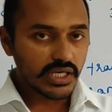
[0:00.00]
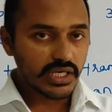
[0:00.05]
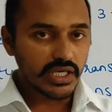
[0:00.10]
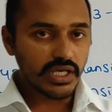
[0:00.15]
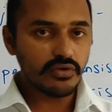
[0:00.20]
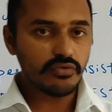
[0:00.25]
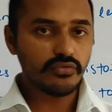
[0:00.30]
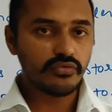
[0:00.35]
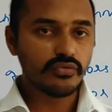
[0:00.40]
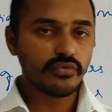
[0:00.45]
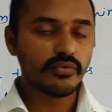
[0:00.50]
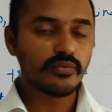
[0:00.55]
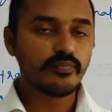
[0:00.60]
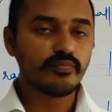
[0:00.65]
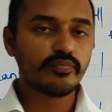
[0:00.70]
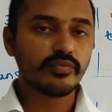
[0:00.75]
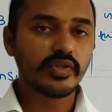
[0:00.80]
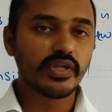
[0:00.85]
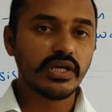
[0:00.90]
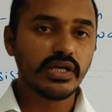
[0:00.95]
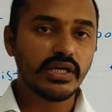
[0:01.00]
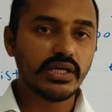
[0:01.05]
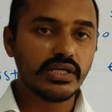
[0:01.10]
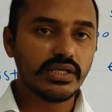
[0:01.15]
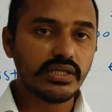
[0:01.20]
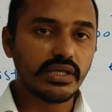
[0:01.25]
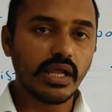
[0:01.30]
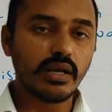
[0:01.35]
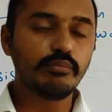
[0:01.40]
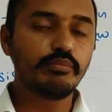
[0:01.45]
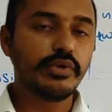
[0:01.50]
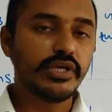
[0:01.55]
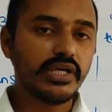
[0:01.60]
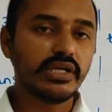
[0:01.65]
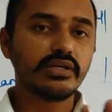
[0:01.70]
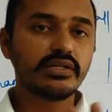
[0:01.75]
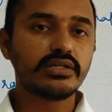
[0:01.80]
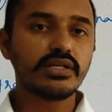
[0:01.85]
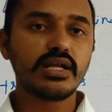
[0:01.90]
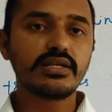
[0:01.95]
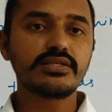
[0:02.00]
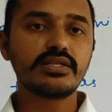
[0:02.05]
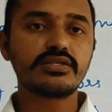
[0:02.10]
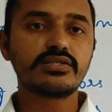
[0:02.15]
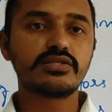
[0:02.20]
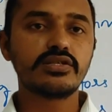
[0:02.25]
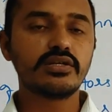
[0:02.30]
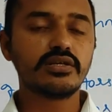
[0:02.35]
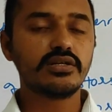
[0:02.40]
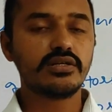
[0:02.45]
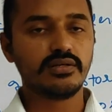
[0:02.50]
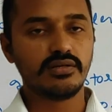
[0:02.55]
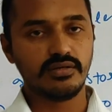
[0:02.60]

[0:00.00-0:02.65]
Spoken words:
if NPN transistor,